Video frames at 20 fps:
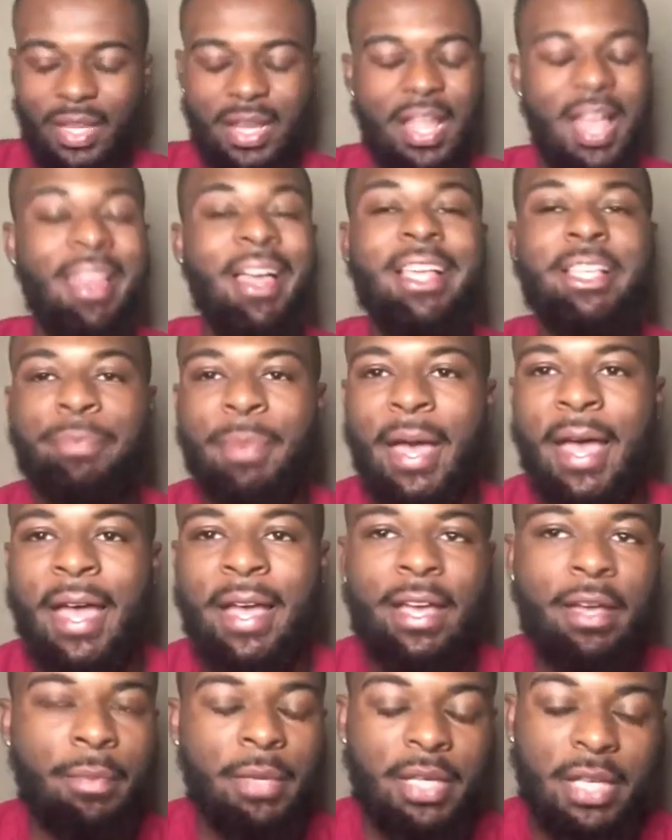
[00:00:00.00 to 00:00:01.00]
I like
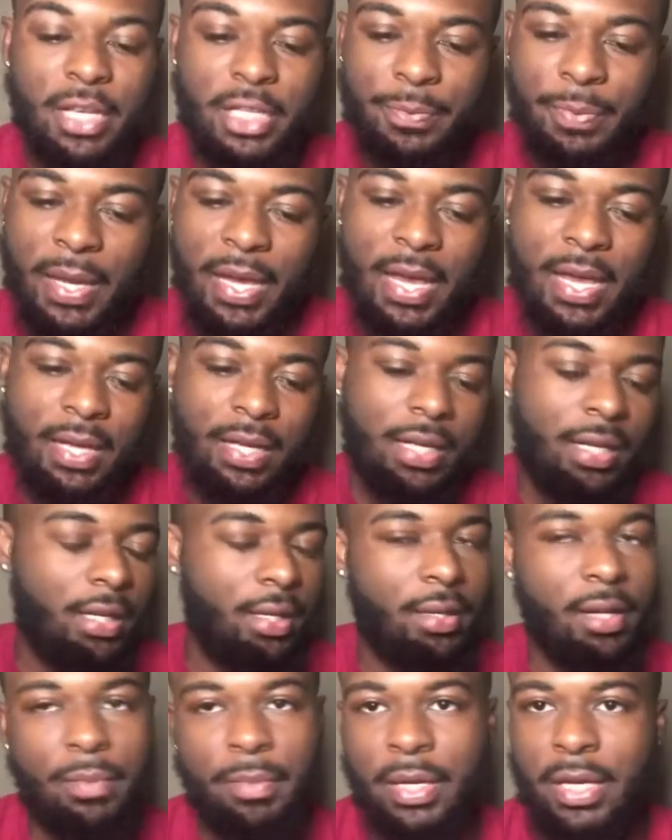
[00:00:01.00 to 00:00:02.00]
Spag because Spag,
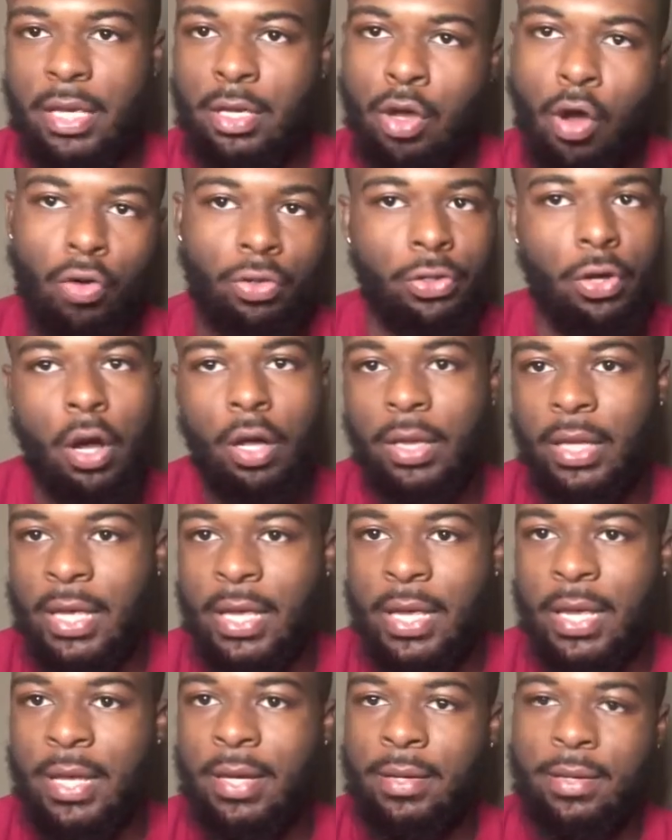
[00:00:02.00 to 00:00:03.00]
he goes all
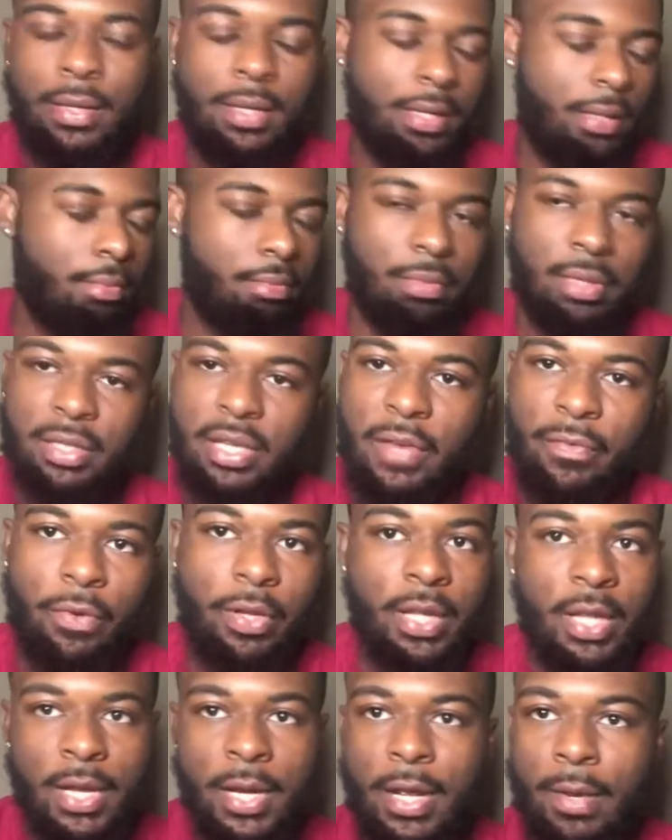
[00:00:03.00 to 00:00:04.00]
in. We say
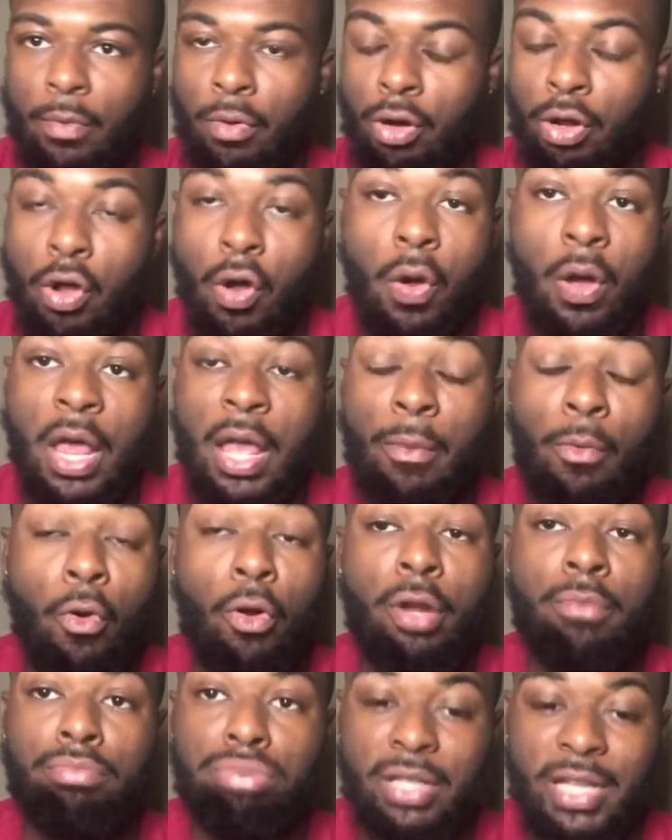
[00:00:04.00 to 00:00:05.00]
forget it. We're gonna go in. We're gonna
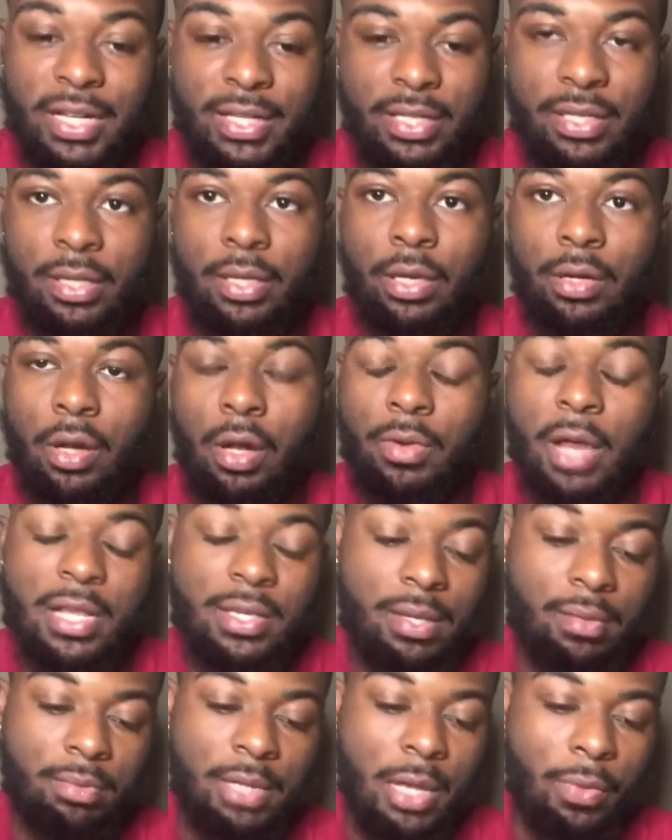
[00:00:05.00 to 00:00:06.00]
blitz. That's
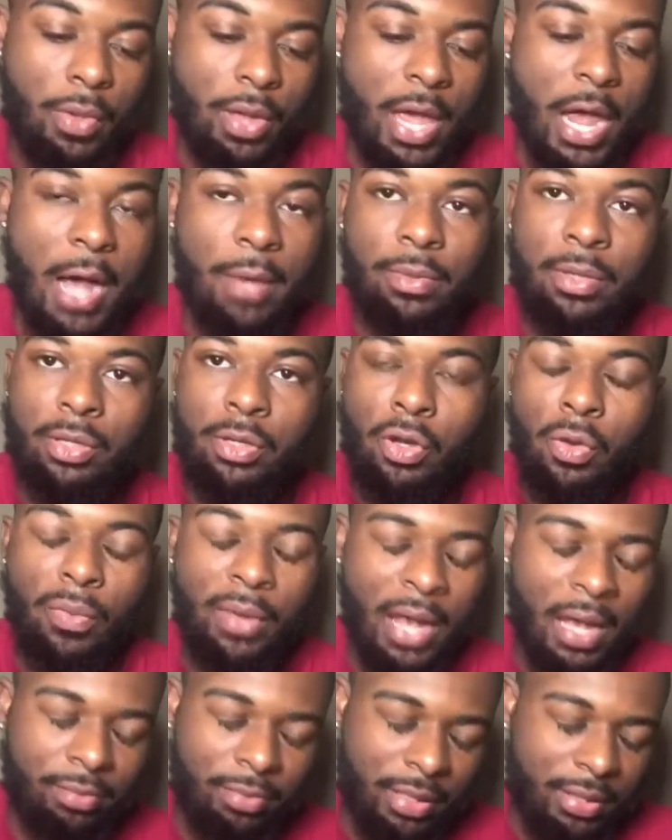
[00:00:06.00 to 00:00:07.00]
something that we have to do. We
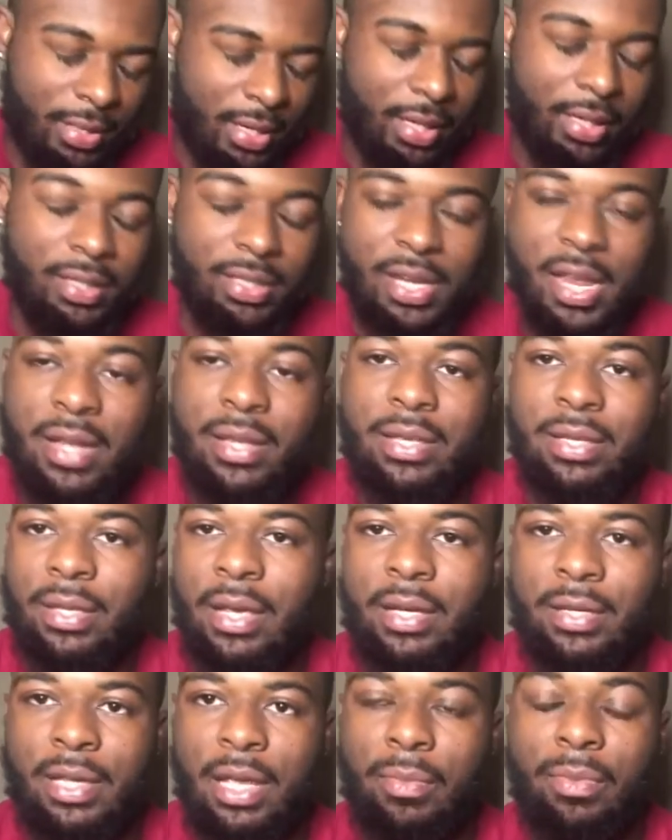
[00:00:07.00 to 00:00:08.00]
have to take chances
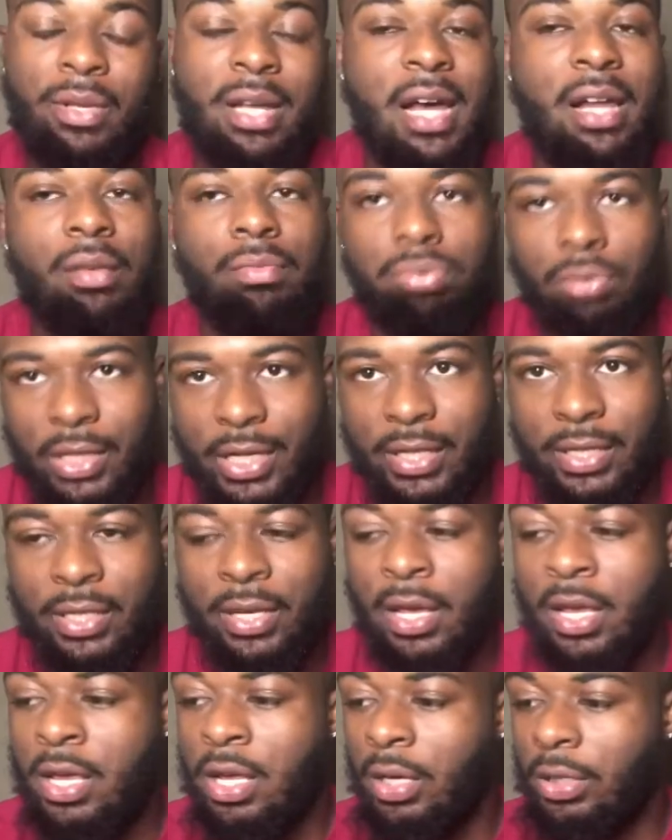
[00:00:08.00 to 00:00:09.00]
like that. We gotta blitz.
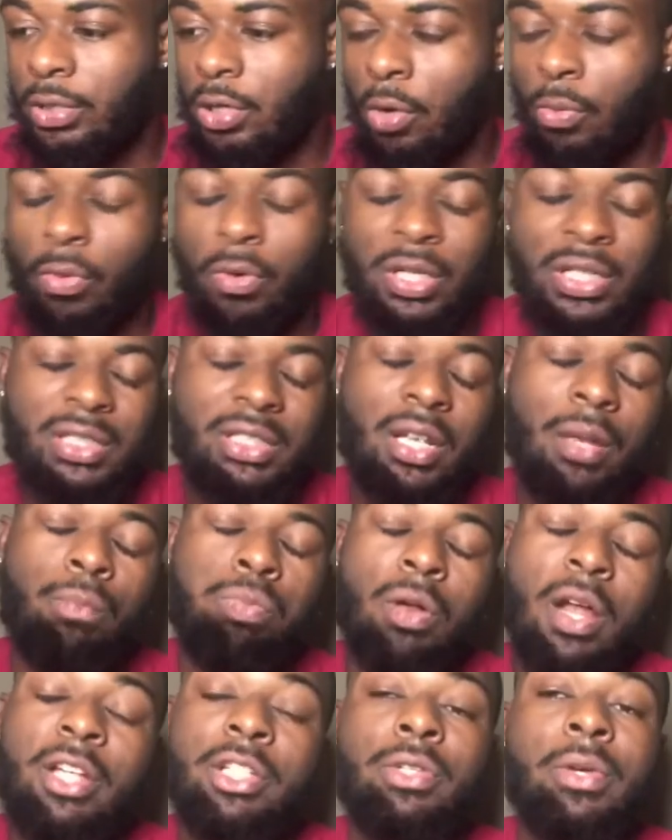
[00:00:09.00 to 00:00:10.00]
So we're gonna send
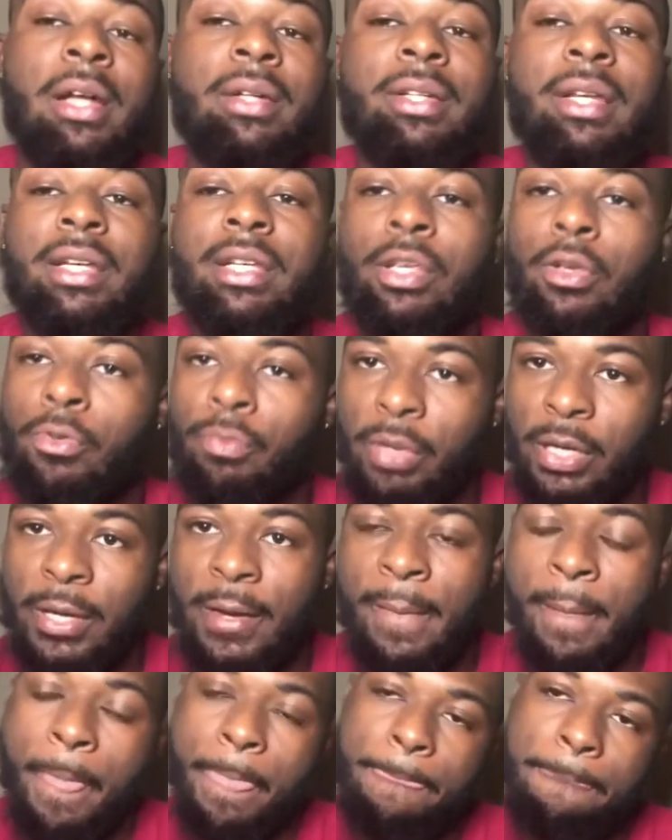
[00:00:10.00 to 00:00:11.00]
pressure at that QB
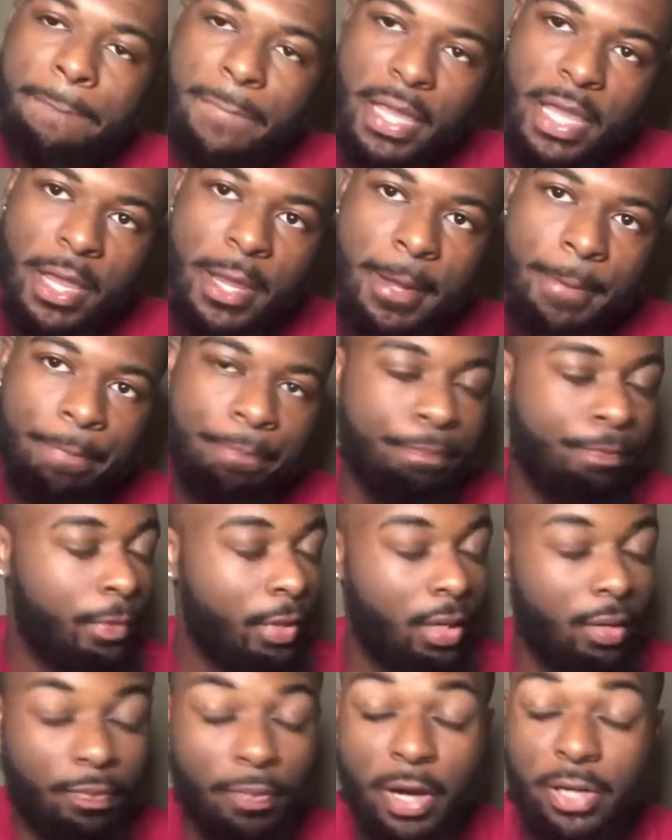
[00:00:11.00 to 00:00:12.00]
and
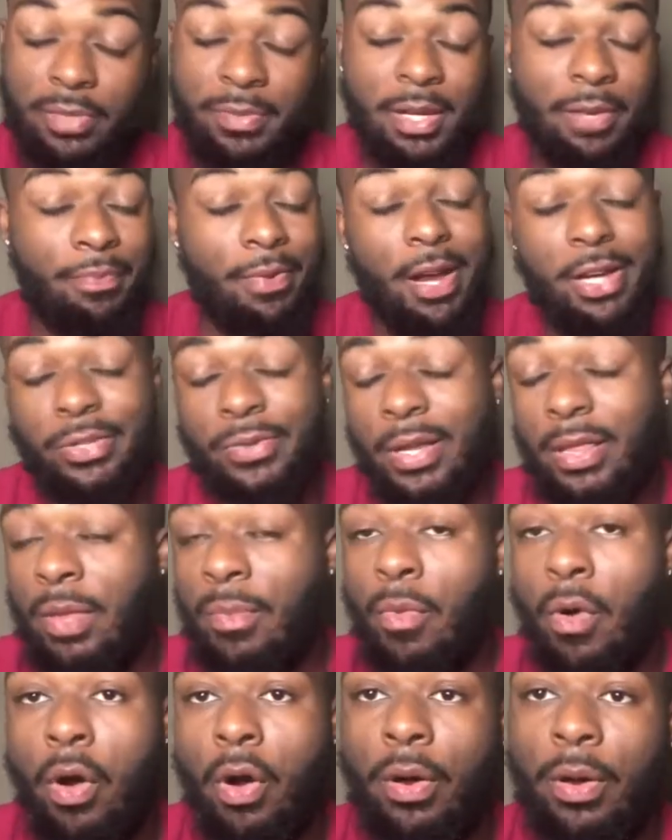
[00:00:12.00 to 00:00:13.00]
pressure at
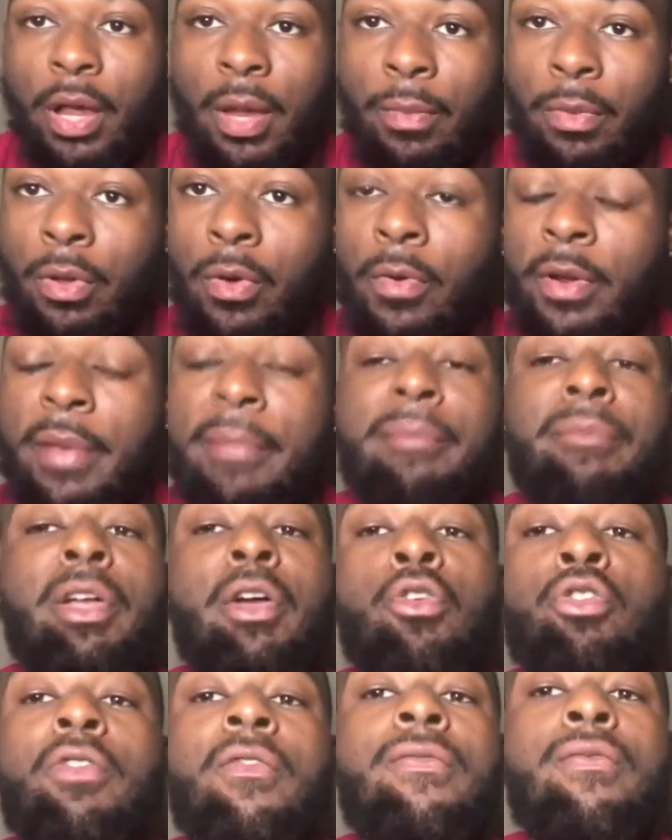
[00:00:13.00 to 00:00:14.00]
Lamar, and we're
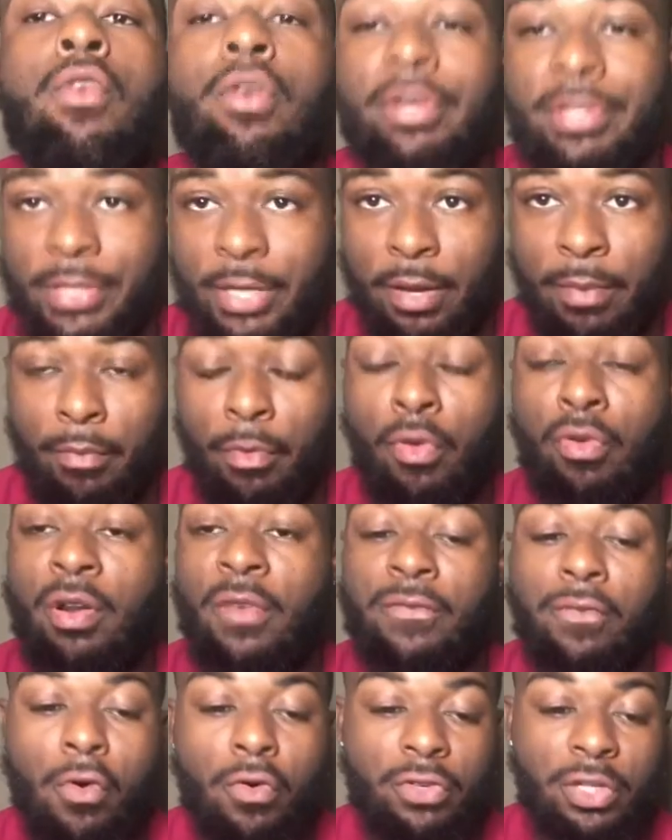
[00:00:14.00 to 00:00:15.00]
gonna force him. We're gonna
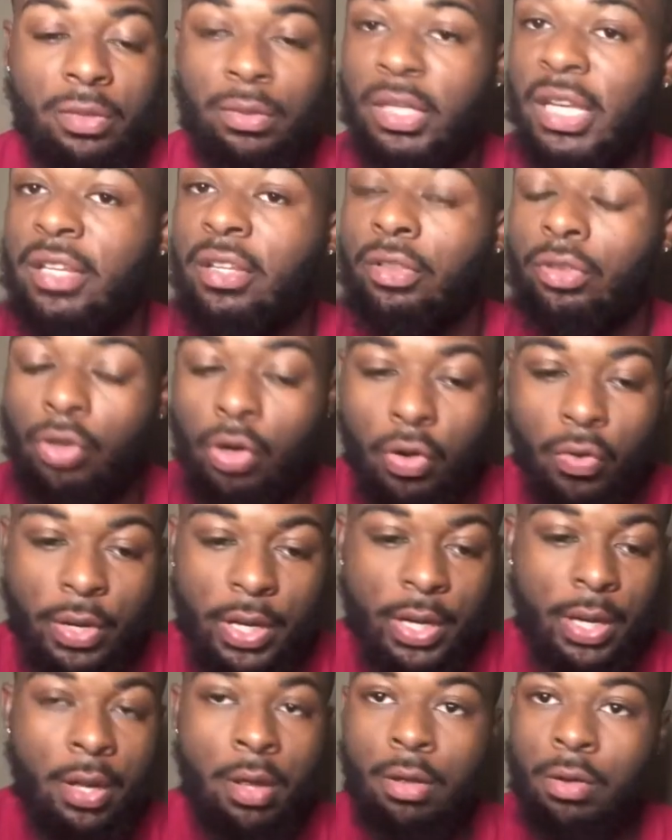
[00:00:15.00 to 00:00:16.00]
force him to either throw
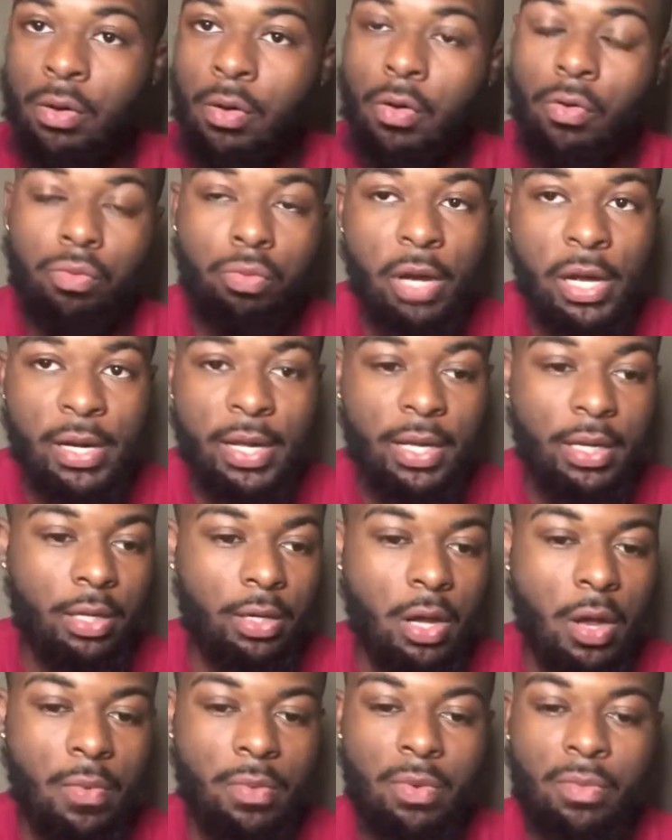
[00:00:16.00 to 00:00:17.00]
it or run it.
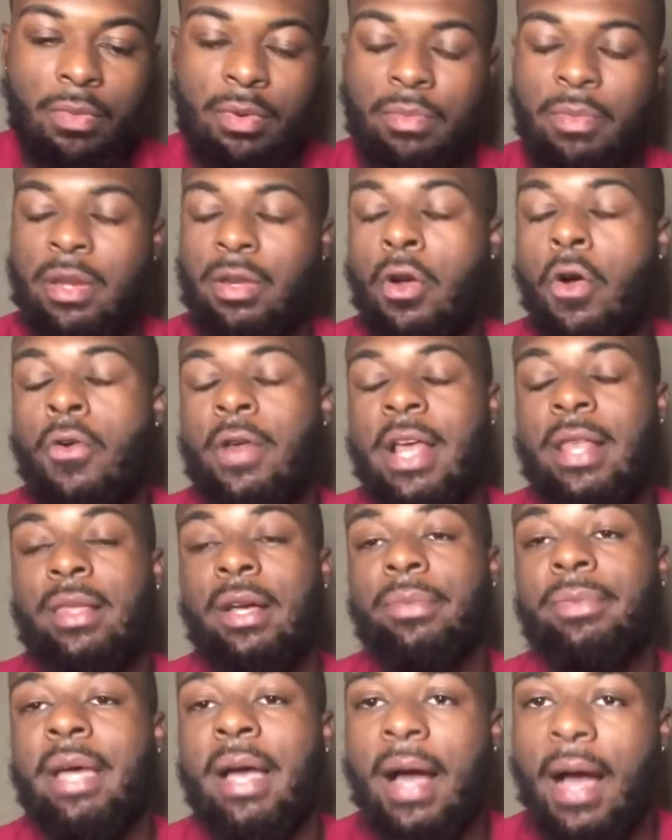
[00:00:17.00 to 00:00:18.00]
We know they
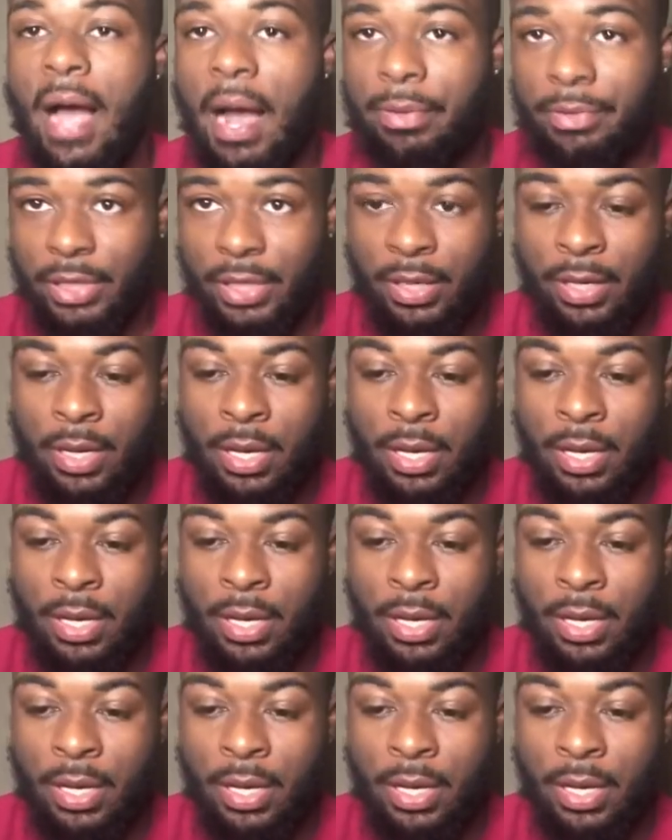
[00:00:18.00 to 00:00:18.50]
love that option.